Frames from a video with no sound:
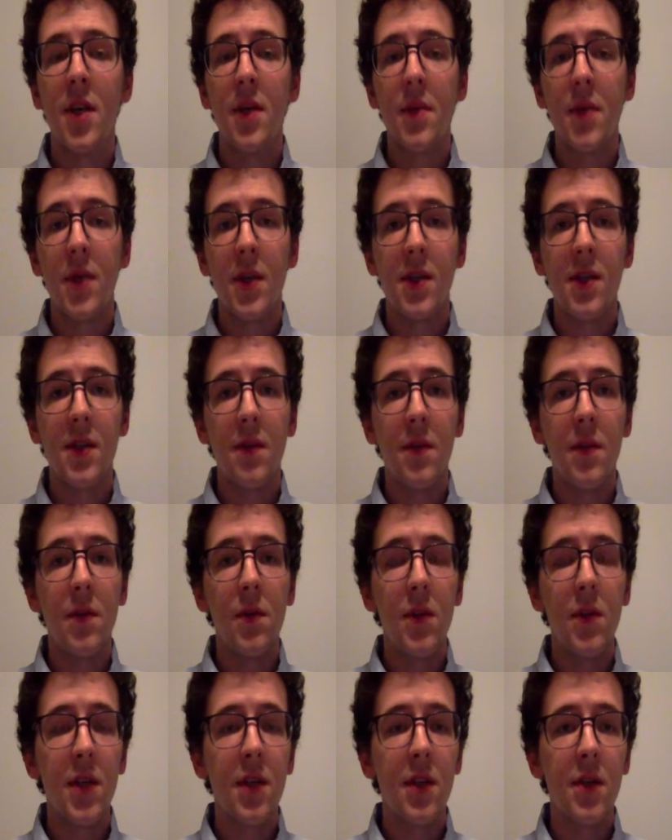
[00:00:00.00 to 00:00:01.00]
Because if you
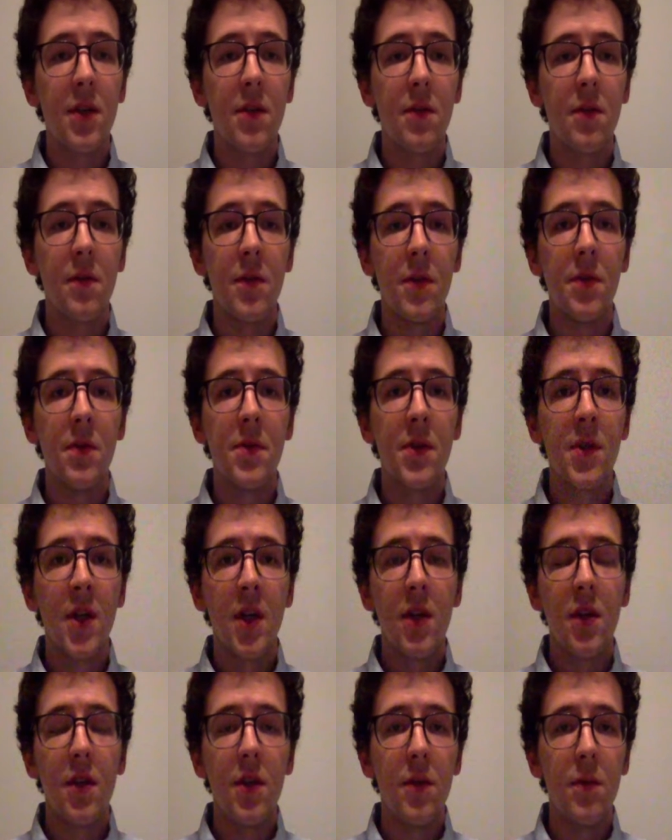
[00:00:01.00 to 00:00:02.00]
look at these reviews,
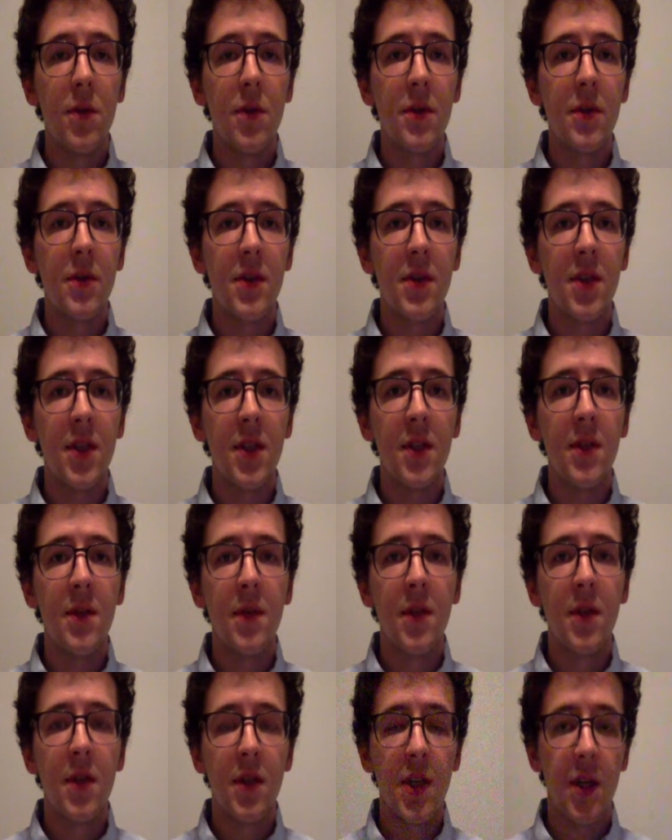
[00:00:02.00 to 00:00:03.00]
you will see
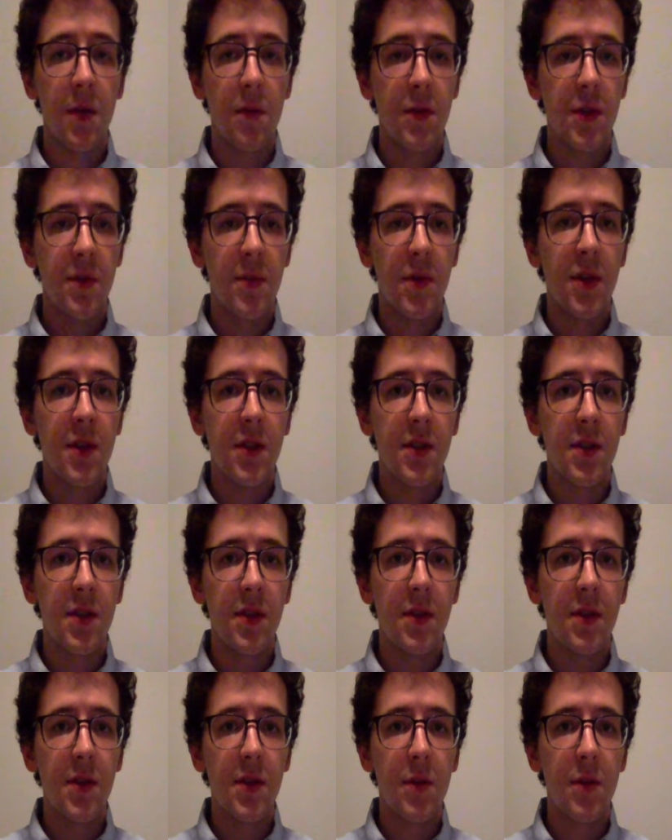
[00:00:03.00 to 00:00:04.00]
in
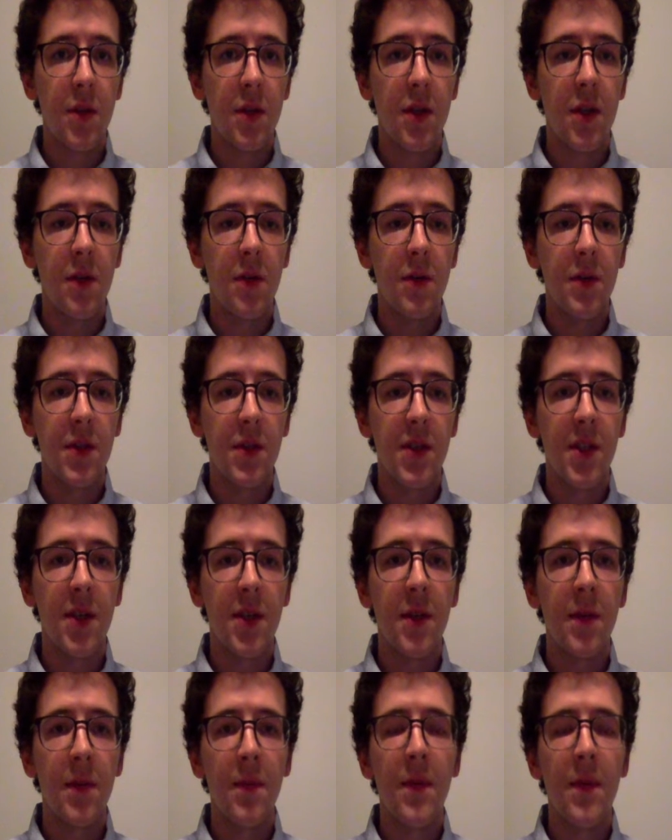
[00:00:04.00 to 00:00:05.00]
responses to what the owner said